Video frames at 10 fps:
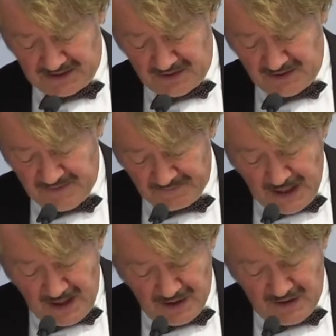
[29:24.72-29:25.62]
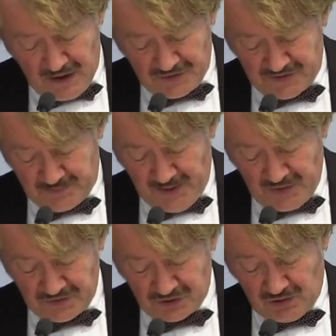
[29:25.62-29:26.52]
signal a
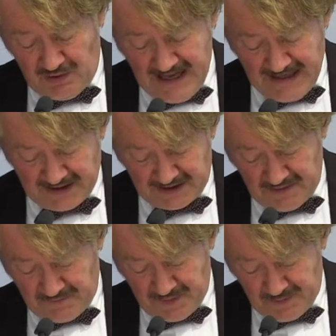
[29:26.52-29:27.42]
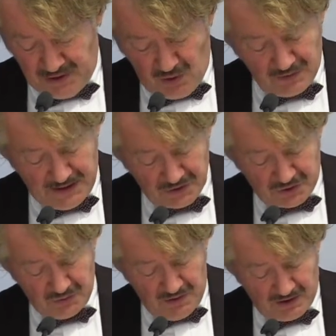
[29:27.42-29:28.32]
supposed collective, the
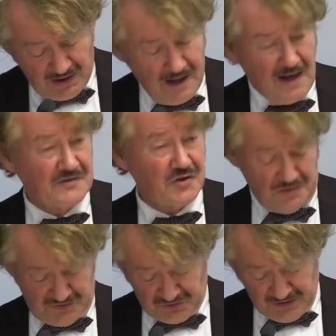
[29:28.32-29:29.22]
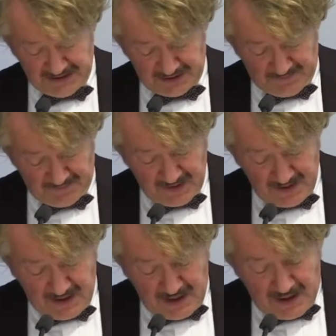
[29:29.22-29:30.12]
belonging to a class or stratum.
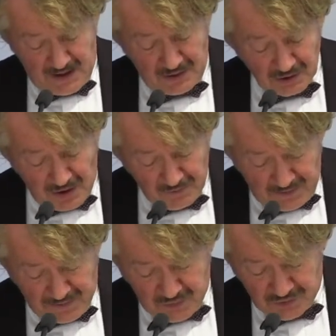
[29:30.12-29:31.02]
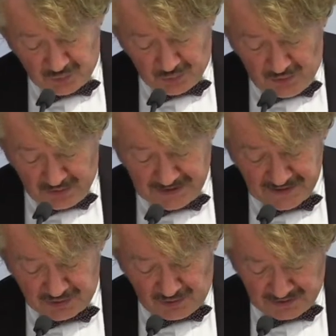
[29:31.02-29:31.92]
Not only those who work
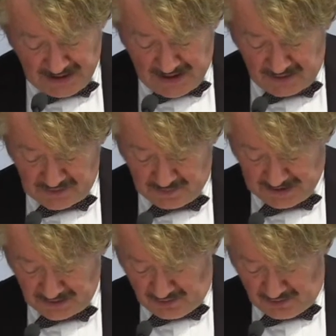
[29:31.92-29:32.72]
in slaughterhouse,